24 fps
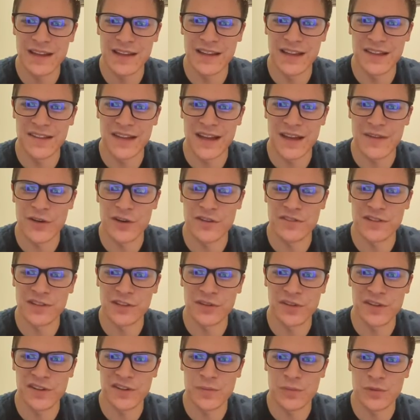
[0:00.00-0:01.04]
unless I have
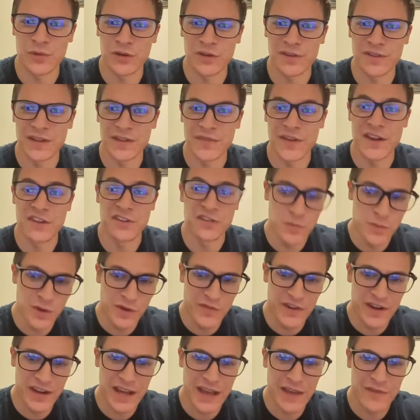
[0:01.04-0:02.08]
artillery support. If I do
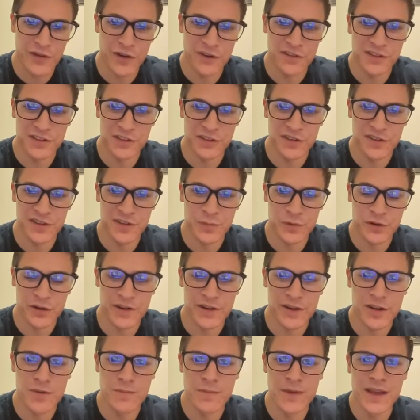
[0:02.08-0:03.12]
move in, I have artillery
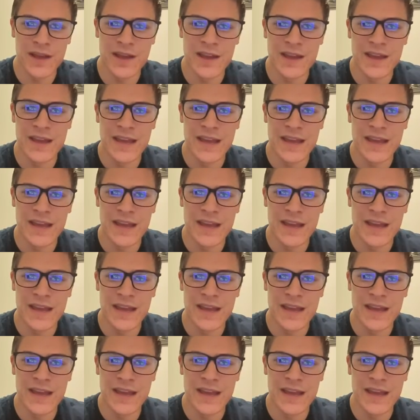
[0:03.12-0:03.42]
support. Nope.